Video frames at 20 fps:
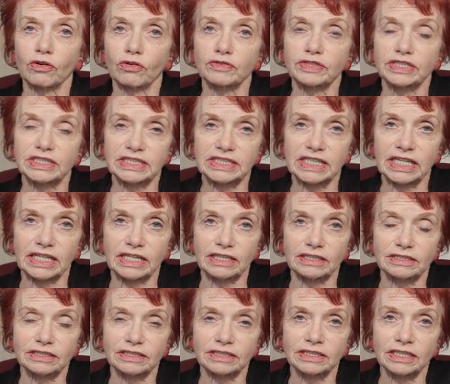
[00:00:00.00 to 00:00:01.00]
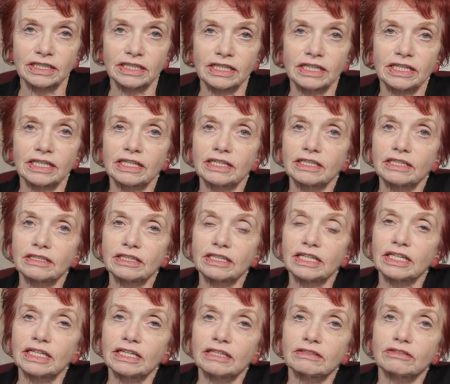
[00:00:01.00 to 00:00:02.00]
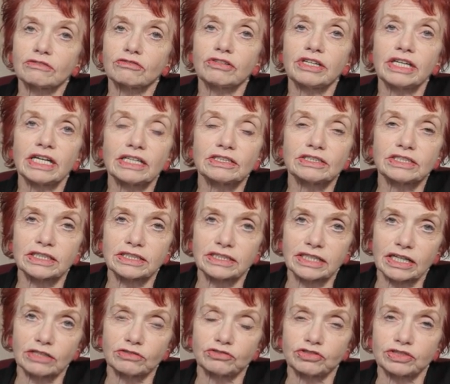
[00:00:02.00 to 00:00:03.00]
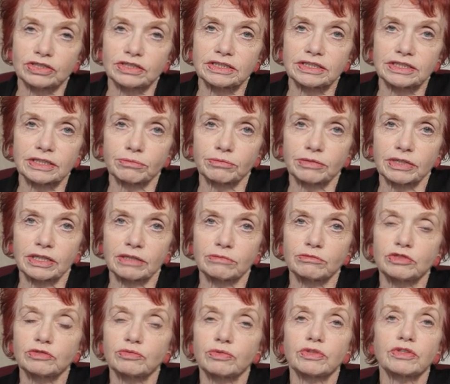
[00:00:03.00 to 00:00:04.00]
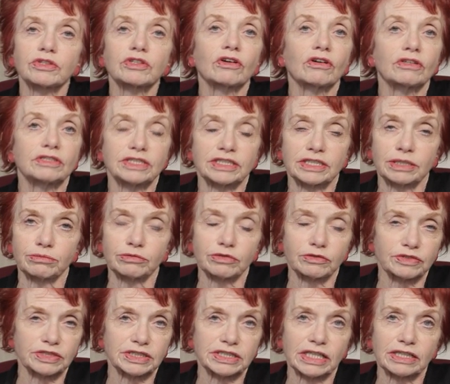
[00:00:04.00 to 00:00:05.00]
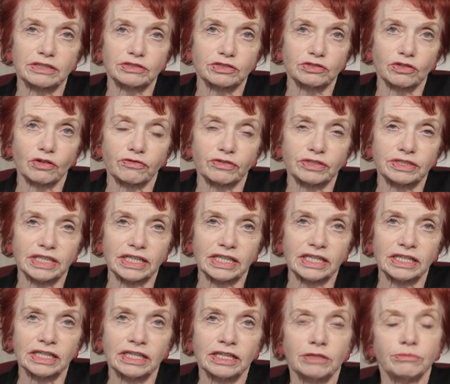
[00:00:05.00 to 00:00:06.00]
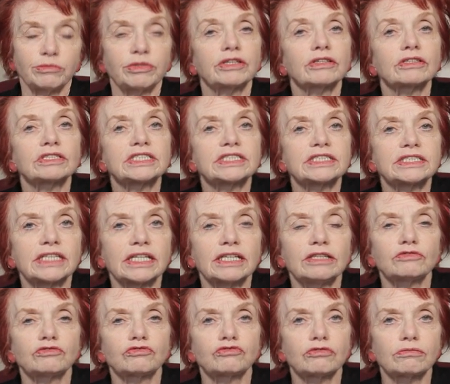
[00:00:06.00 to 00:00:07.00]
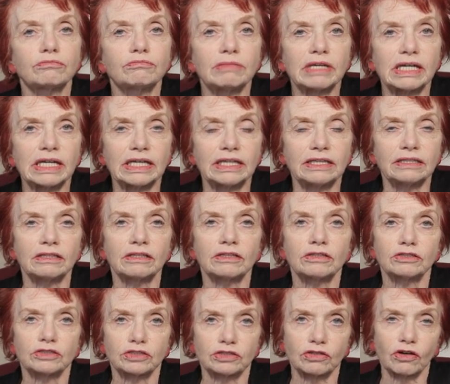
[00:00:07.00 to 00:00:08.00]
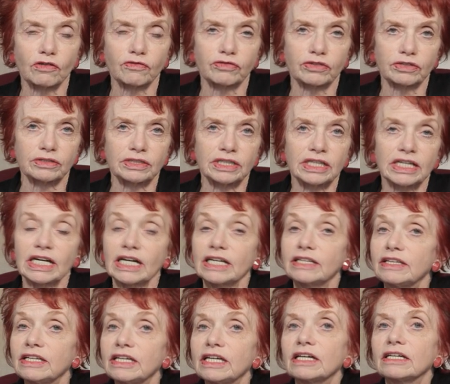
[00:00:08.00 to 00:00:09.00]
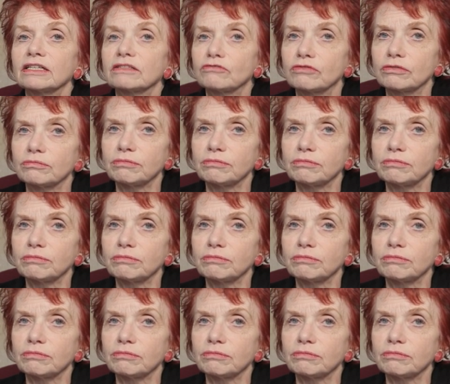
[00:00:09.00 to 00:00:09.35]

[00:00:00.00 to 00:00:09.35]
of states creates a tension sometimes with the concept of state sovereignty, because states remain sovereign and they